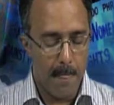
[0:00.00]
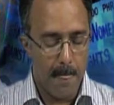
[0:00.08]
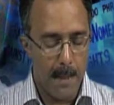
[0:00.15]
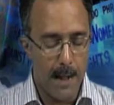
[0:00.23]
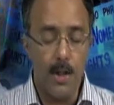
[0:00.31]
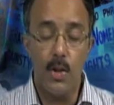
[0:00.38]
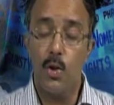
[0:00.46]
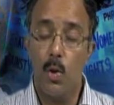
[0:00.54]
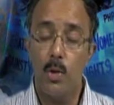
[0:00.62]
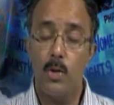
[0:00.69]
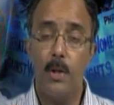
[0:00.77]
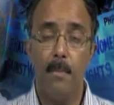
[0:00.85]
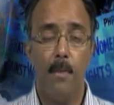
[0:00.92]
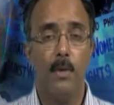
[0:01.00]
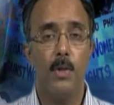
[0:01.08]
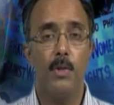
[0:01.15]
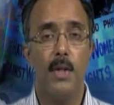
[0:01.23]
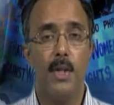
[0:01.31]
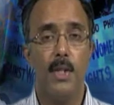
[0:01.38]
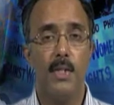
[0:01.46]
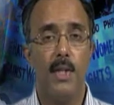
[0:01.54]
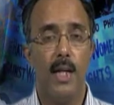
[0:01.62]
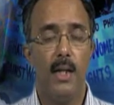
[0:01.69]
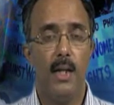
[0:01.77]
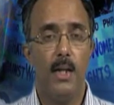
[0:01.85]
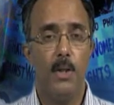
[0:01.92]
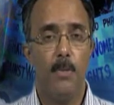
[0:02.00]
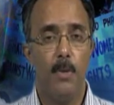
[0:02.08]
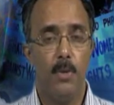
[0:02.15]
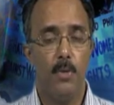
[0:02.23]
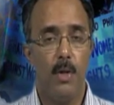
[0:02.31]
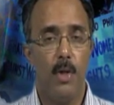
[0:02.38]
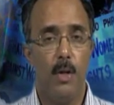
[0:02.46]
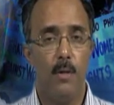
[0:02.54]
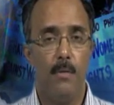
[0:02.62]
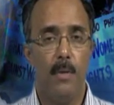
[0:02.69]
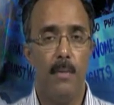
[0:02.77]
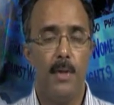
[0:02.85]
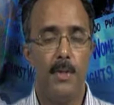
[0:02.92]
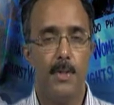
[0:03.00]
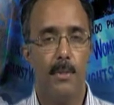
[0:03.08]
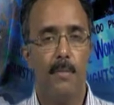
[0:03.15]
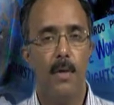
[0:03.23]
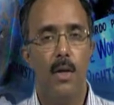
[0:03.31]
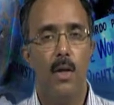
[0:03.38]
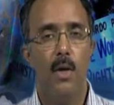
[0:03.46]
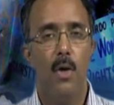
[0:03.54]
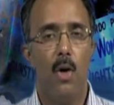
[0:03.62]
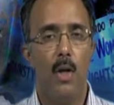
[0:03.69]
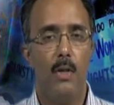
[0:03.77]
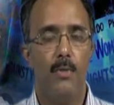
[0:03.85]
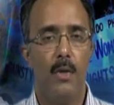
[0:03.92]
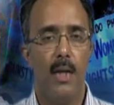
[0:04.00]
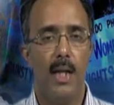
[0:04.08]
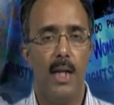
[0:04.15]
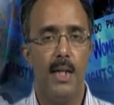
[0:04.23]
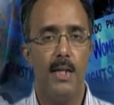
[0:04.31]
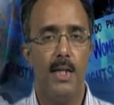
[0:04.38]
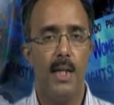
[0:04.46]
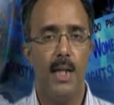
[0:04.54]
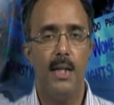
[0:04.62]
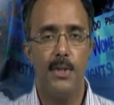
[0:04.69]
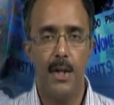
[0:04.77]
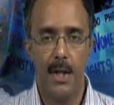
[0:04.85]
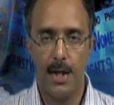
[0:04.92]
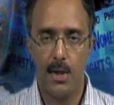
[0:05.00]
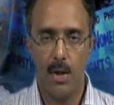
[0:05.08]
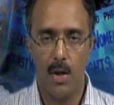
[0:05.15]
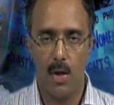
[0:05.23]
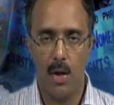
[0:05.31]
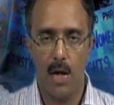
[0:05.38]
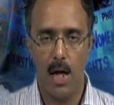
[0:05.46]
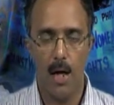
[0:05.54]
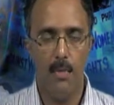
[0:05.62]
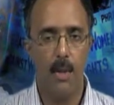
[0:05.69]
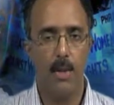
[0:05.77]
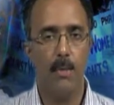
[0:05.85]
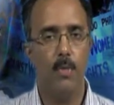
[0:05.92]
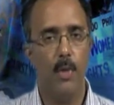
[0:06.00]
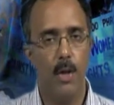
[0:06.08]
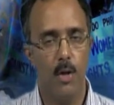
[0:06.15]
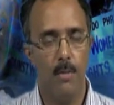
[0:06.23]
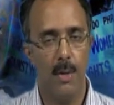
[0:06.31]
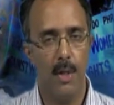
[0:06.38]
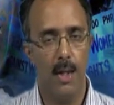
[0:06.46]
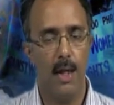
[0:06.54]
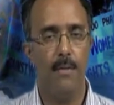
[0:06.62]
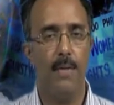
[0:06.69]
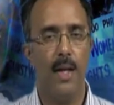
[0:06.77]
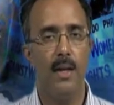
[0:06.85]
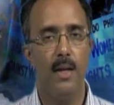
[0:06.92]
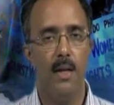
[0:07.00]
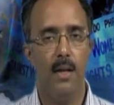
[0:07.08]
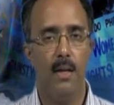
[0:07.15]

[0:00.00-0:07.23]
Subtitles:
It is also important to understand that spiritual ecofeminism calls for a greater integration or harmony between human life and